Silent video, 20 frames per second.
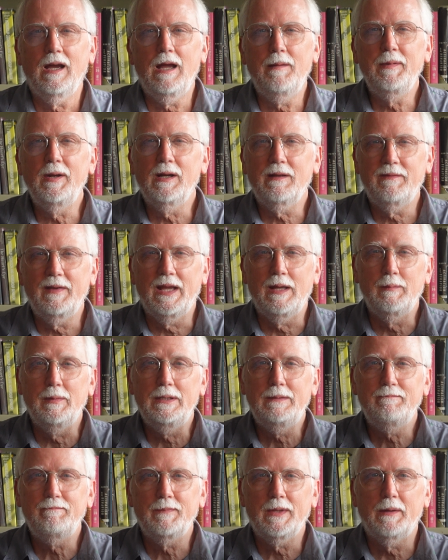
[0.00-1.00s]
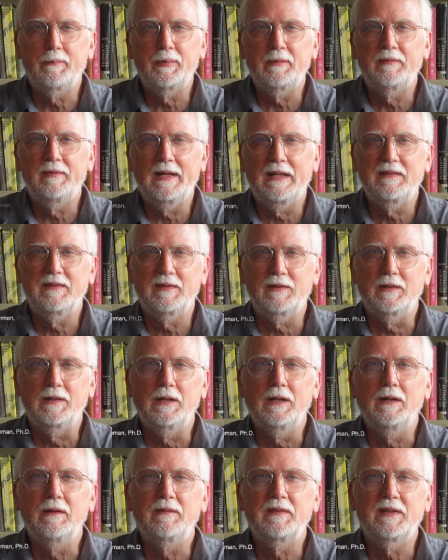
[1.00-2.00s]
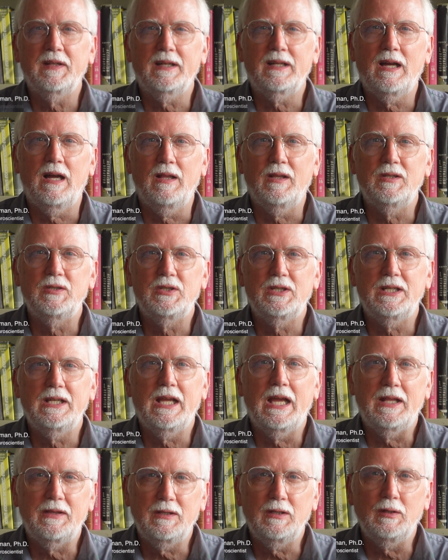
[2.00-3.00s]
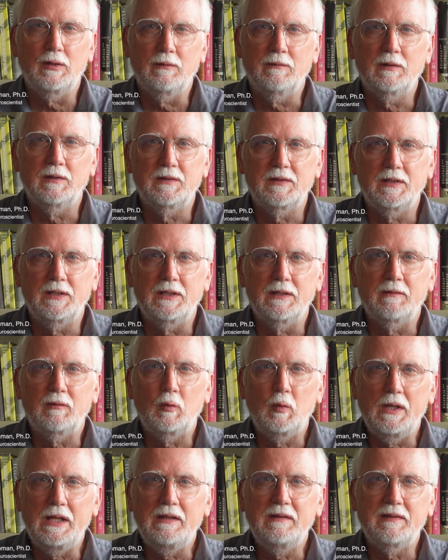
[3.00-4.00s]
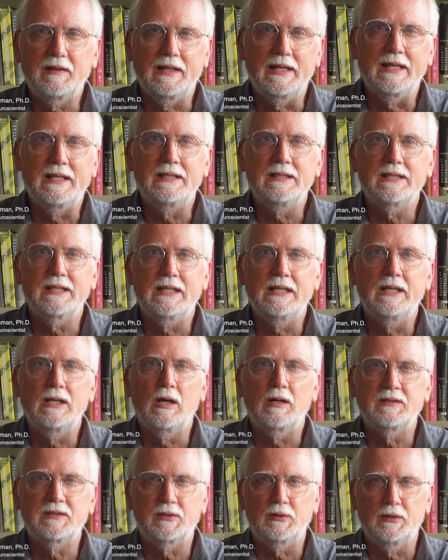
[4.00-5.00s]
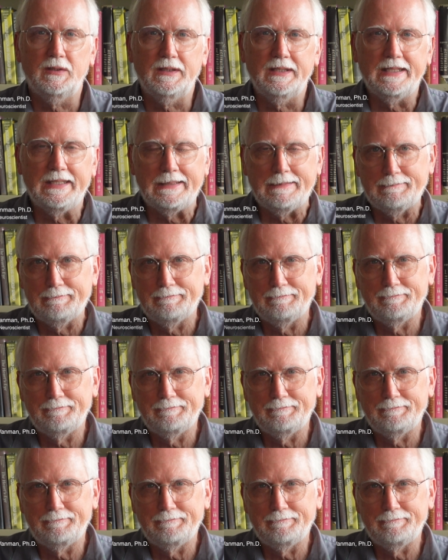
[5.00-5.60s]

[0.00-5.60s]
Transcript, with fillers: I'm Eric Vanman, a professor of psychology at the University of Queensland in Australia.